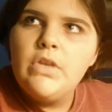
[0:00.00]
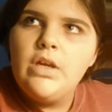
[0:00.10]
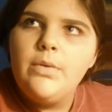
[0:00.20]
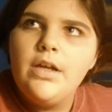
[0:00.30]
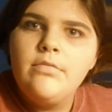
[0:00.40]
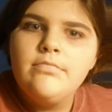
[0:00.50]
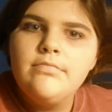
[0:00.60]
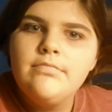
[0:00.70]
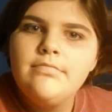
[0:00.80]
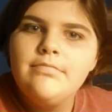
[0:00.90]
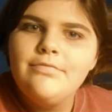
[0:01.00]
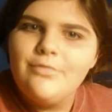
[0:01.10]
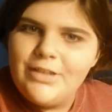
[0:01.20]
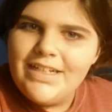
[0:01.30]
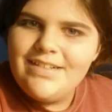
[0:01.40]
Here we go.
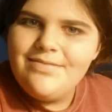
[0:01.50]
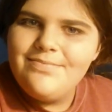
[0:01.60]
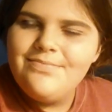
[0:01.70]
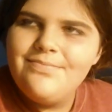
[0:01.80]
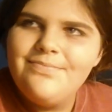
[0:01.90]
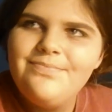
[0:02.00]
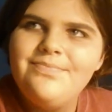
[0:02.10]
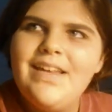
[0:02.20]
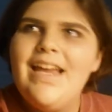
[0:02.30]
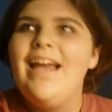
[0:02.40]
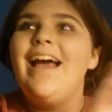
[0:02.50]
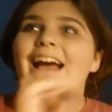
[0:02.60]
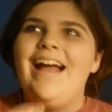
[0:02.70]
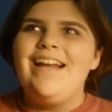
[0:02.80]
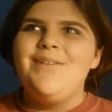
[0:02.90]
We're done.
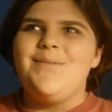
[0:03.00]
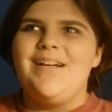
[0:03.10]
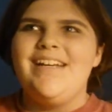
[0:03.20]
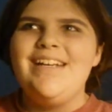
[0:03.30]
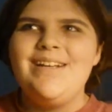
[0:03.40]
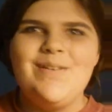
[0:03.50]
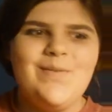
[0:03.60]
Anyway,